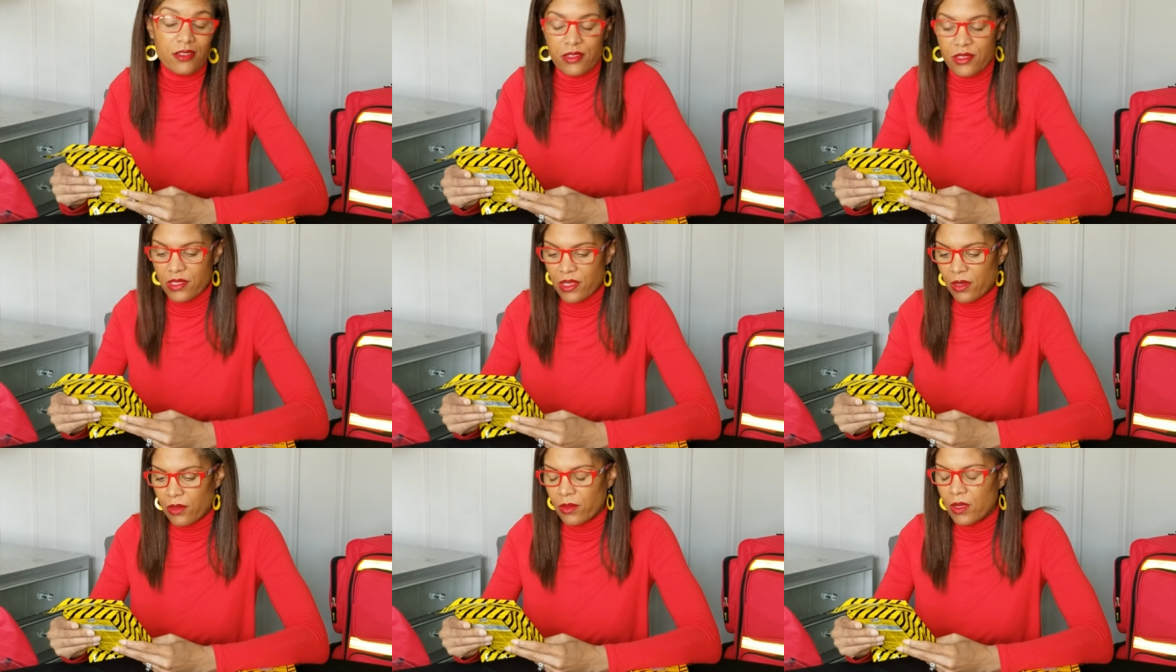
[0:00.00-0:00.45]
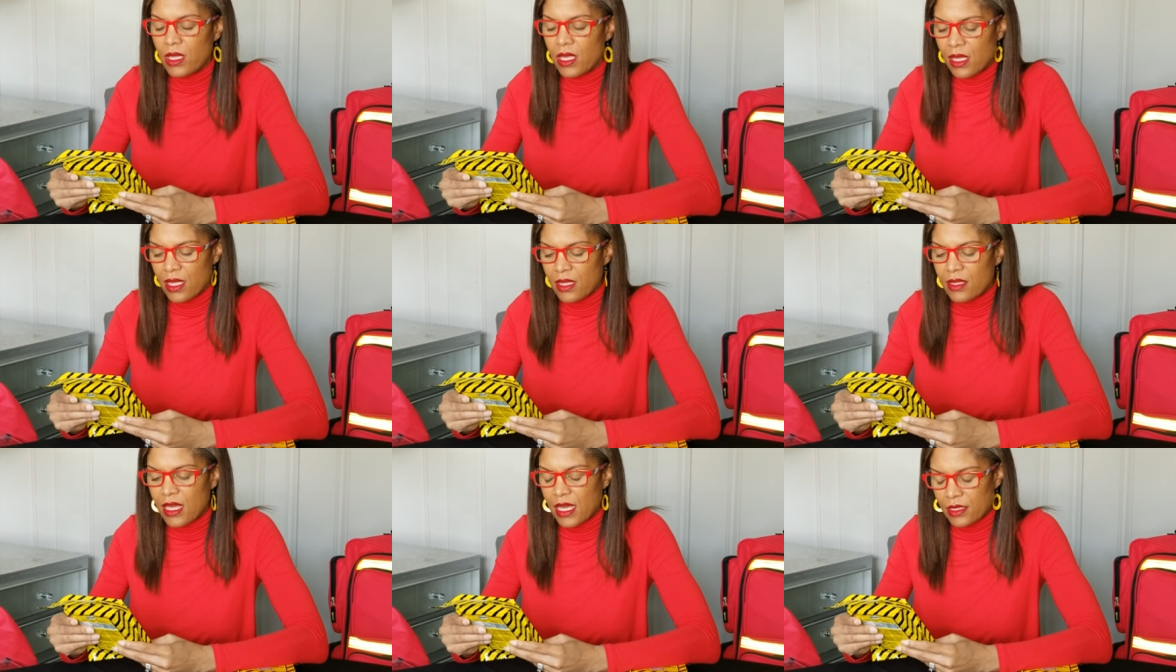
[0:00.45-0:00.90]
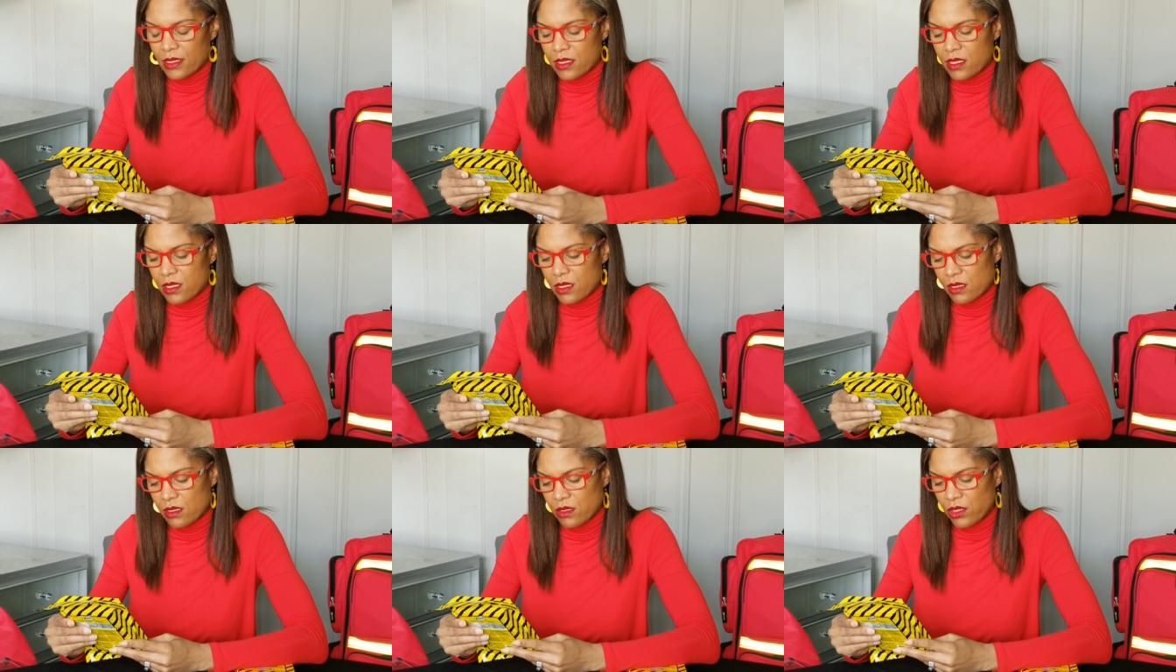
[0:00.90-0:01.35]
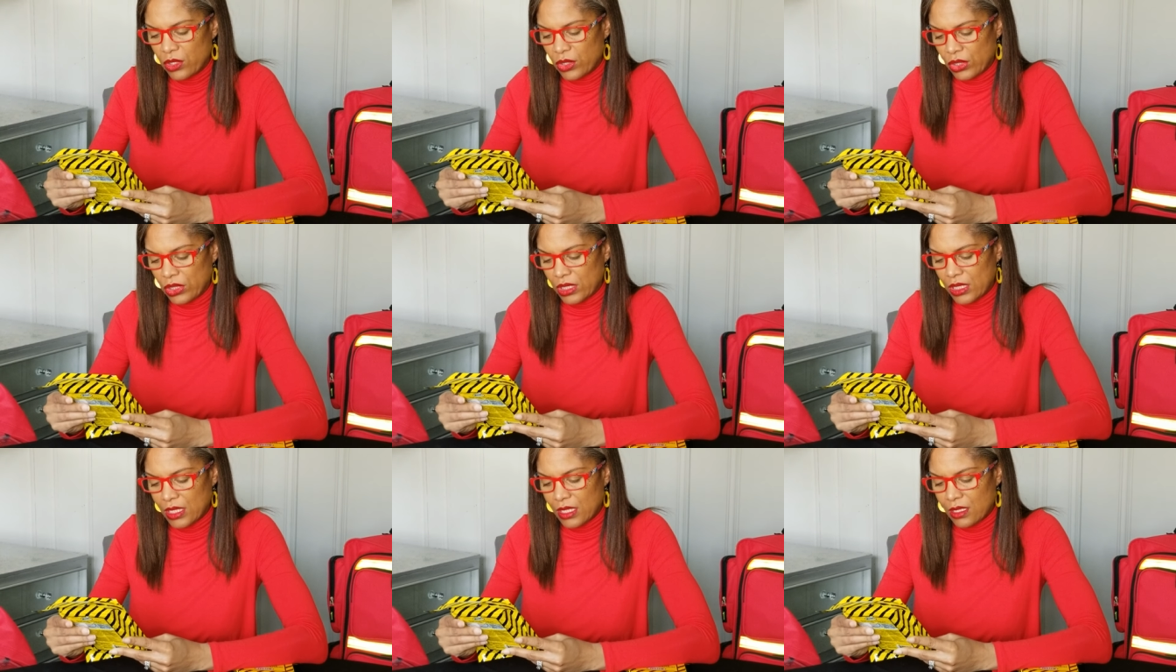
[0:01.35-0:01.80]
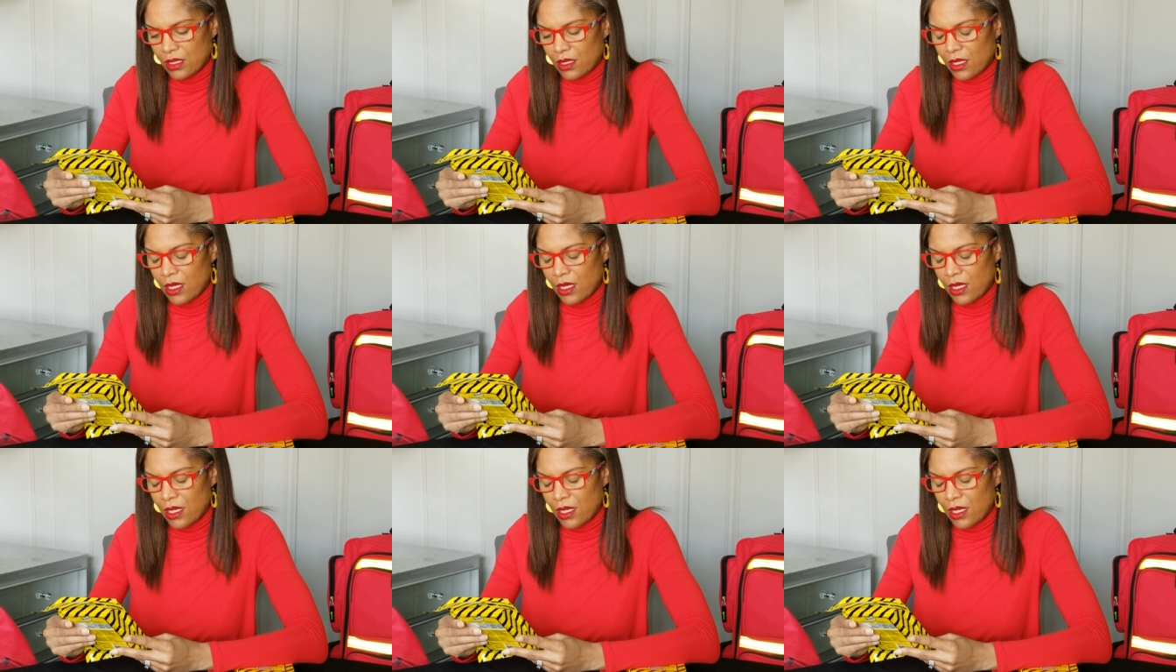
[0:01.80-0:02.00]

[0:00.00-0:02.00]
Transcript: So that's good.